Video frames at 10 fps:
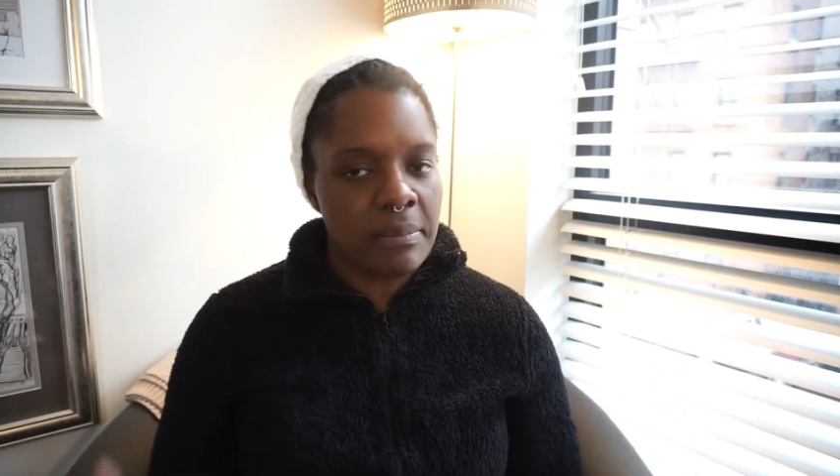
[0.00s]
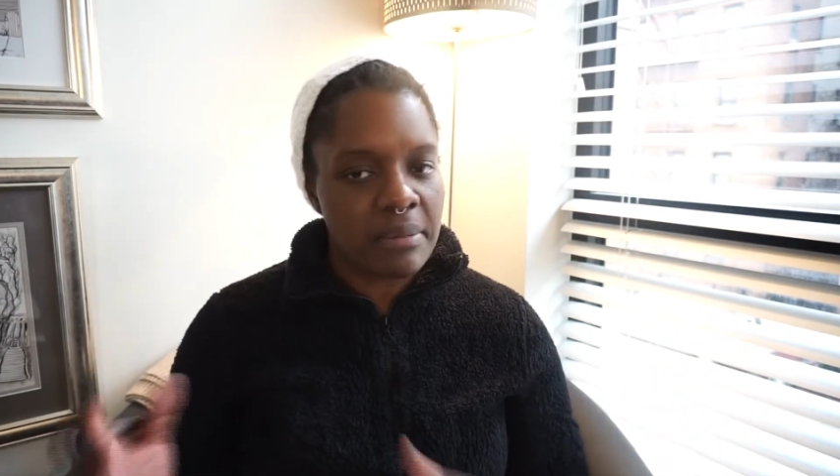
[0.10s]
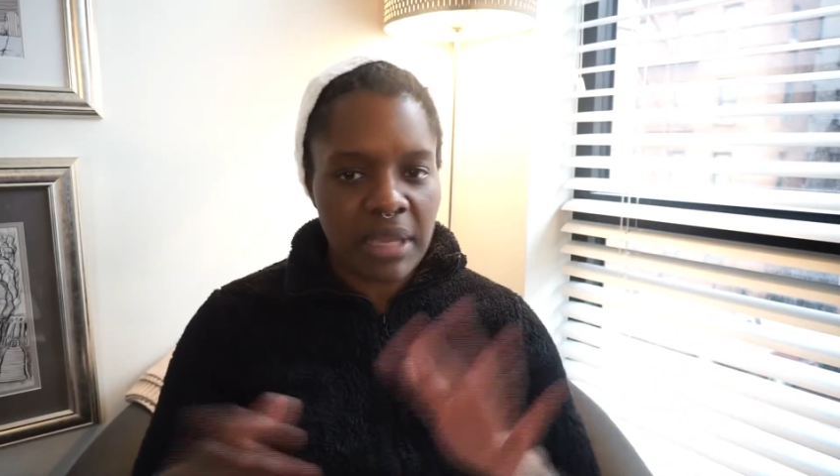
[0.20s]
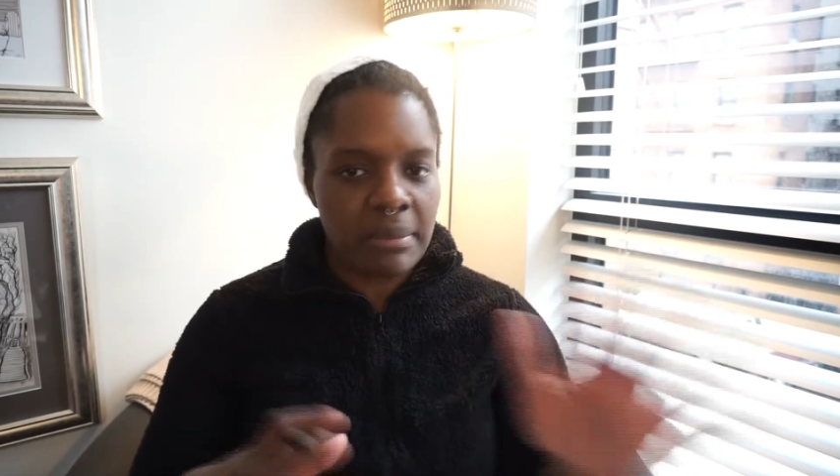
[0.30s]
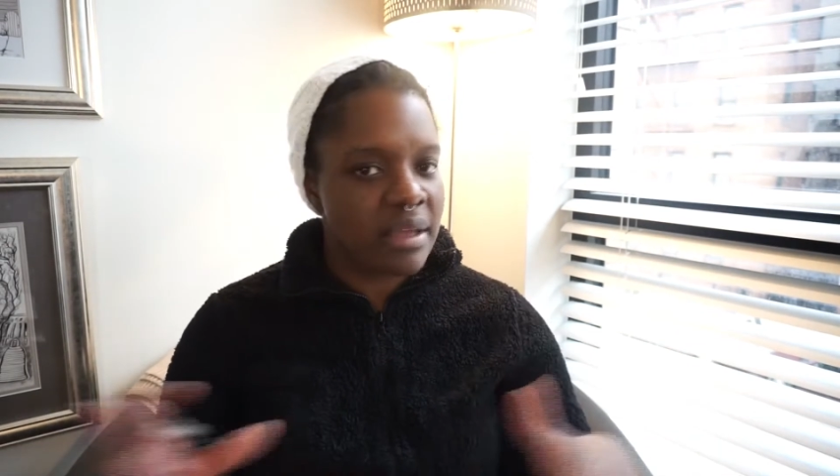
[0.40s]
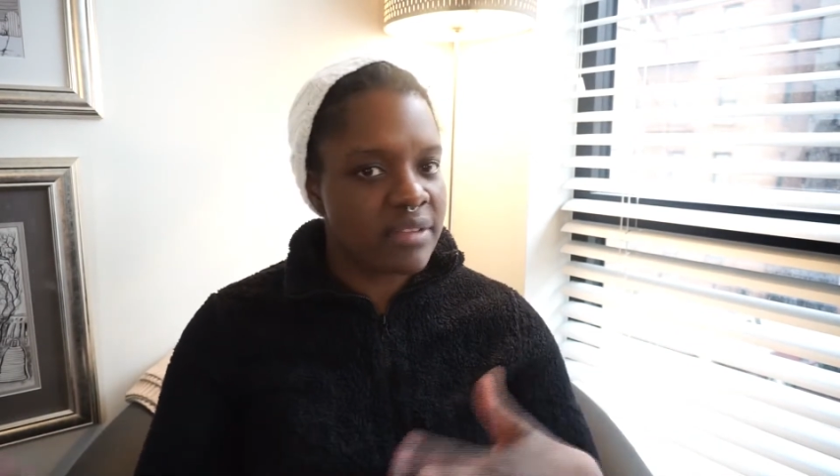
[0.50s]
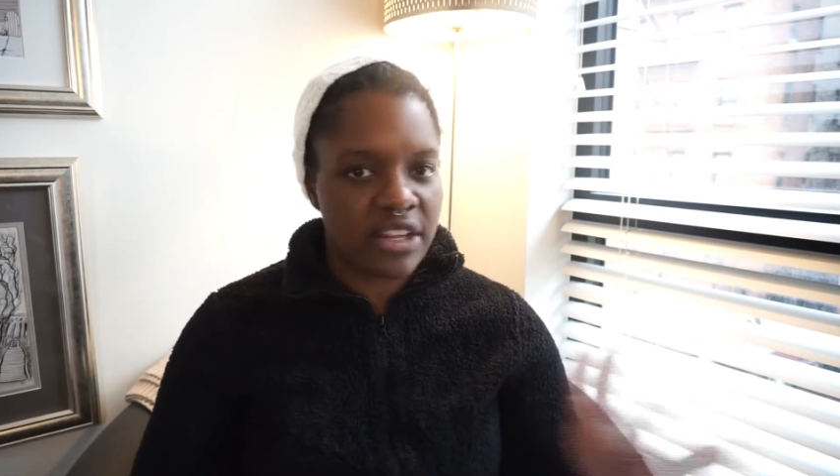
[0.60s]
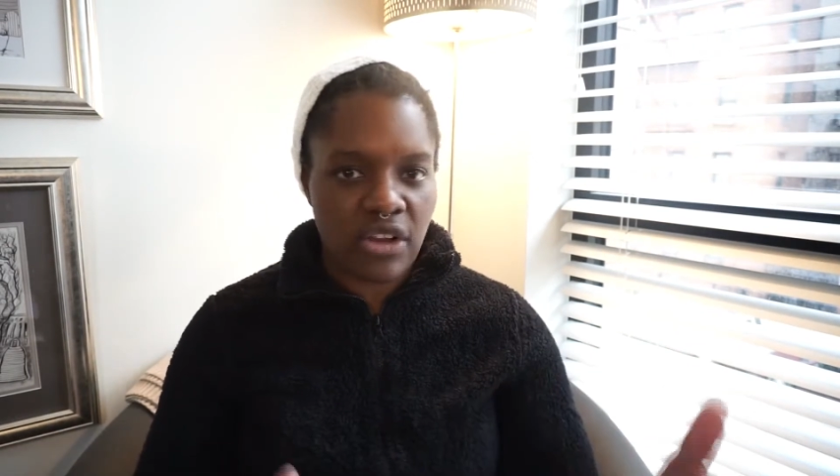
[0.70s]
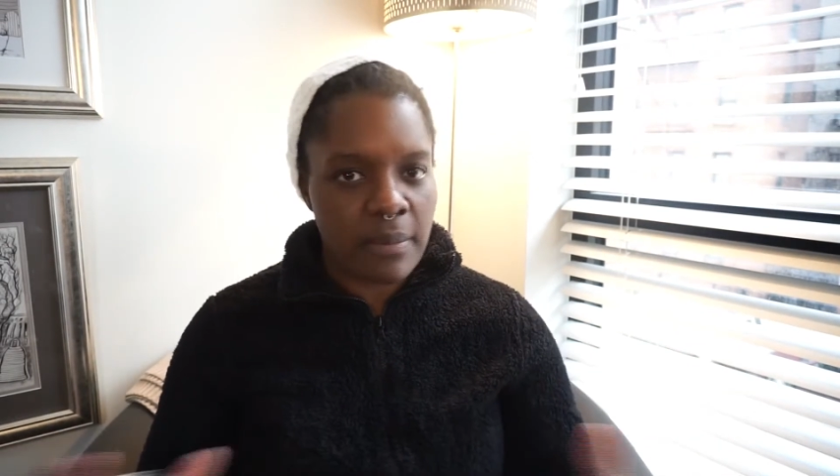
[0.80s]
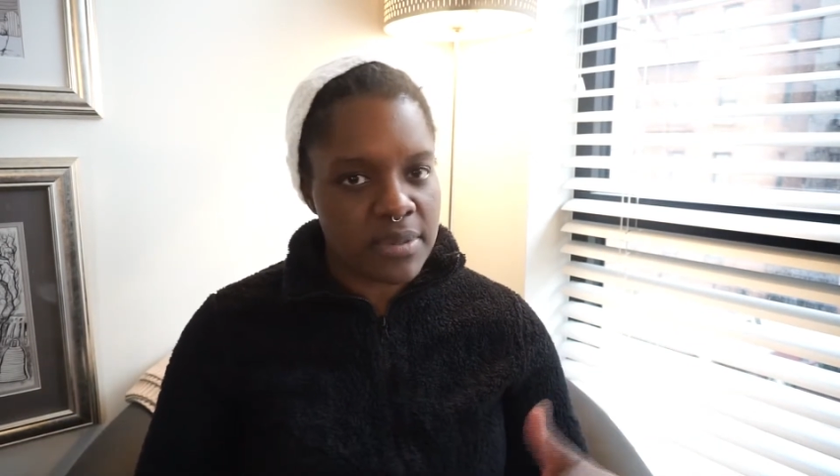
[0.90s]
but maybe in
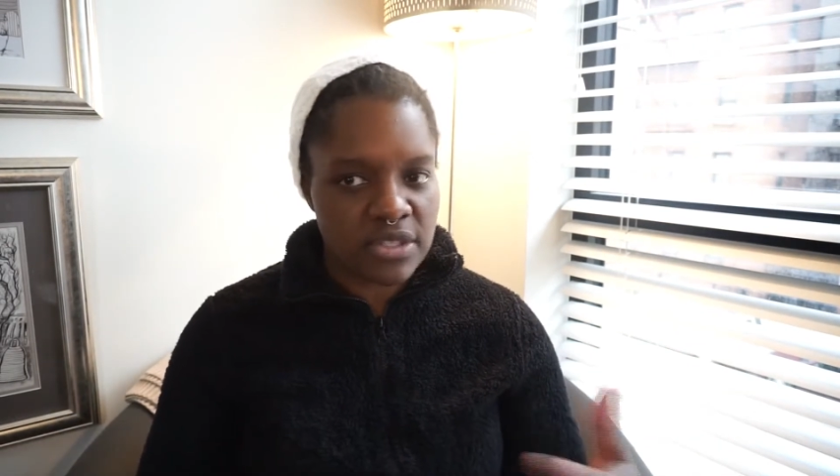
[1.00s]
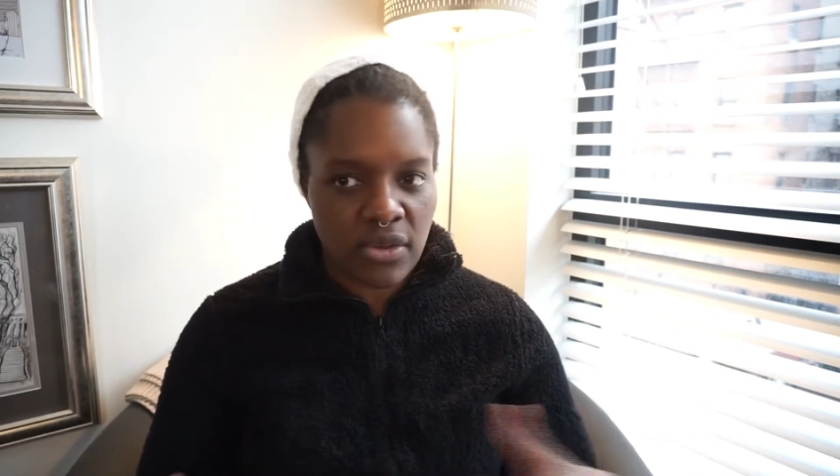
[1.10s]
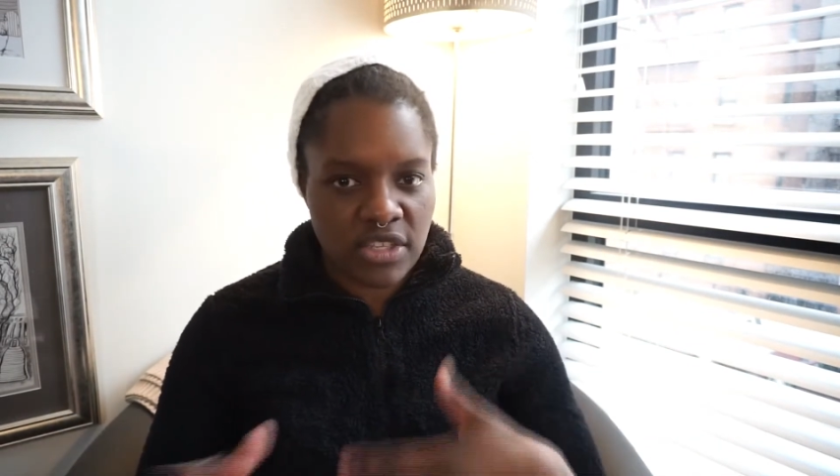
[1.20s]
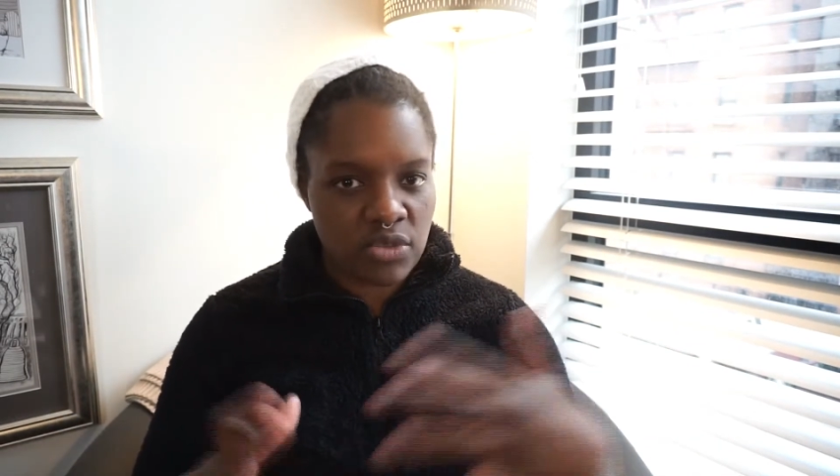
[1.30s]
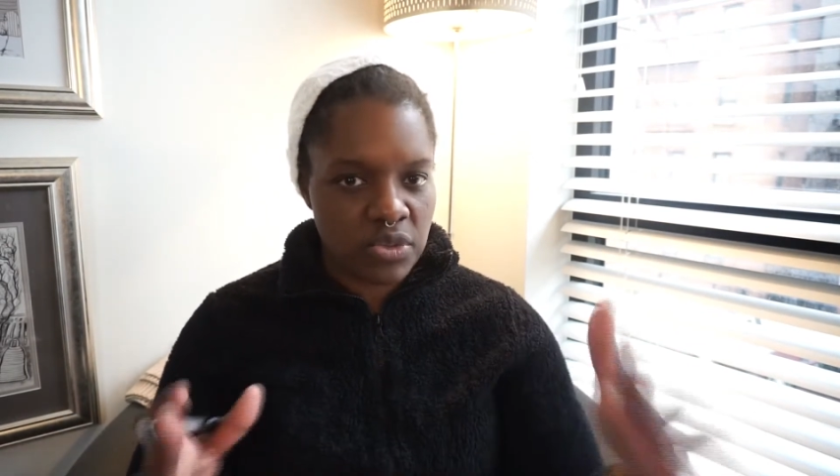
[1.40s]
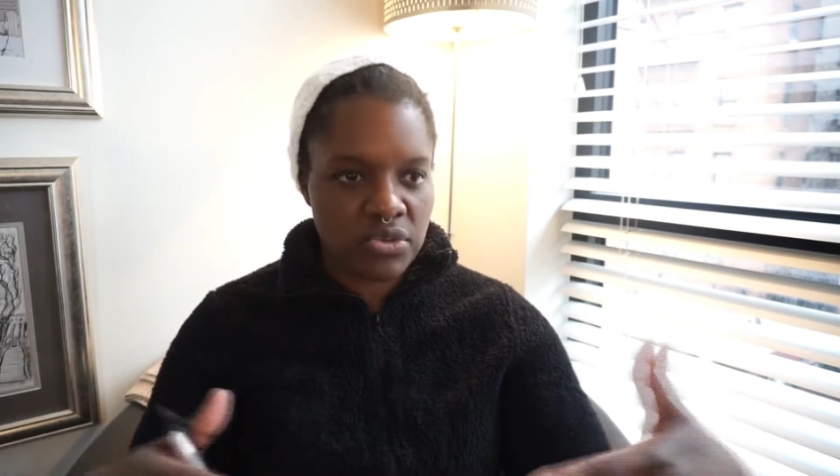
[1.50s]
later episodes as we